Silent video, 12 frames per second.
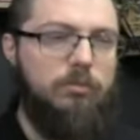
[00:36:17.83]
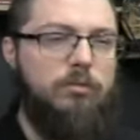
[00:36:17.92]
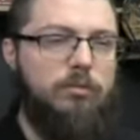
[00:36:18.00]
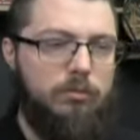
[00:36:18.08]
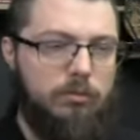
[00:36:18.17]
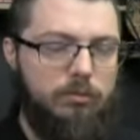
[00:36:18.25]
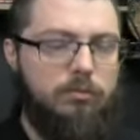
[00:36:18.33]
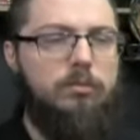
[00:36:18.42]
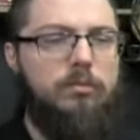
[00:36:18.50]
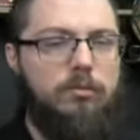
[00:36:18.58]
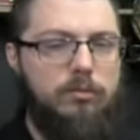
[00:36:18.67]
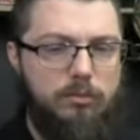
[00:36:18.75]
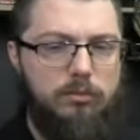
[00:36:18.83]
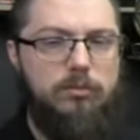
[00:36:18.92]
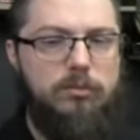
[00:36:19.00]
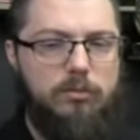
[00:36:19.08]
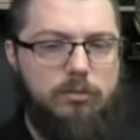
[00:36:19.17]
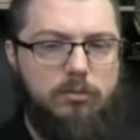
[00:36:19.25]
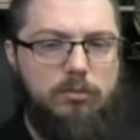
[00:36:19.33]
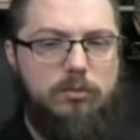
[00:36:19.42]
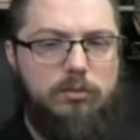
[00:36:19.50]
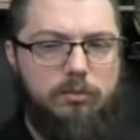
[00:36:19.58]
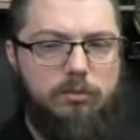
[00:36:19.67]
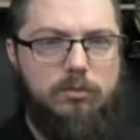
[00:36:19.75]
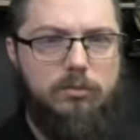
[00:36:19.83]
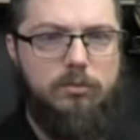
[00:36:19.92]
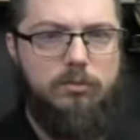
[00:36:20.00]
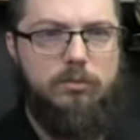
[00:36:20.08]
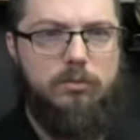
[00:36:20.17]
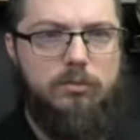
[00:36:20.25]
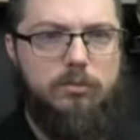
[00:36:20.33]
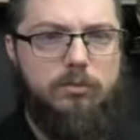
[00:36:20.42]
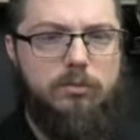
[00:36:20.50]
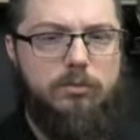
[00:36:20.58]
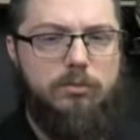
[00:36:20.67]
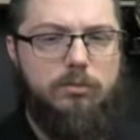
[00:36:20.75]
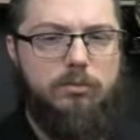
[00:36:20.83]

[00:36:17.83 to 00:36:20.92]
No words are spoken by the person on screen.